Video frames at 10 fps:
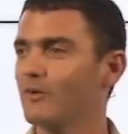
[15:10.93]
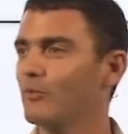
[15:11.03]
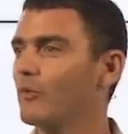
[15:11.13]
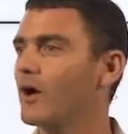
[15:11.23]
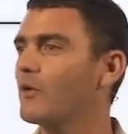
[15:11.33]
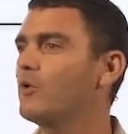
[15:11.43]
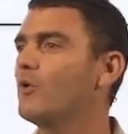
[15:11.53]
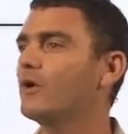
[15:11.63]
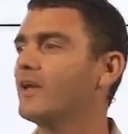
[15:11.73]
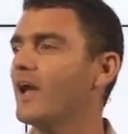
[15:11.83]
Well,
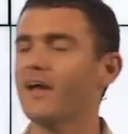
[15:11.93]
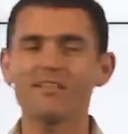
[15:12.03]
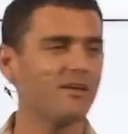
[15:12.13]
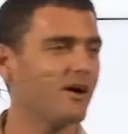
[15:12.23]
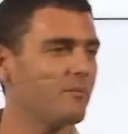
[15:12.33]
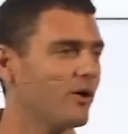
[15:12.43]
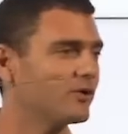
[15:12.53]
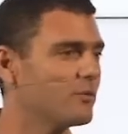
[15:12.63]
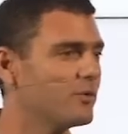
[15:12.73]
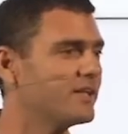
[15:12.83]
who cares
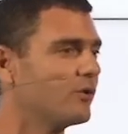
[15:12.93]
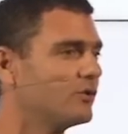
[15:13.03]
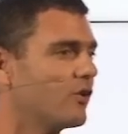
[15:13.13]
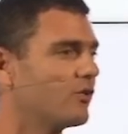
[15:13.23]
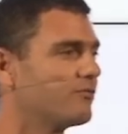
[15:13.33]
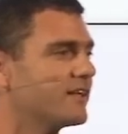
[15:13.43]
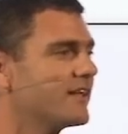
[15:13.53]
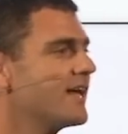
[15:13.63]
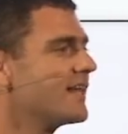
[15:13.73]
about him without the conflict?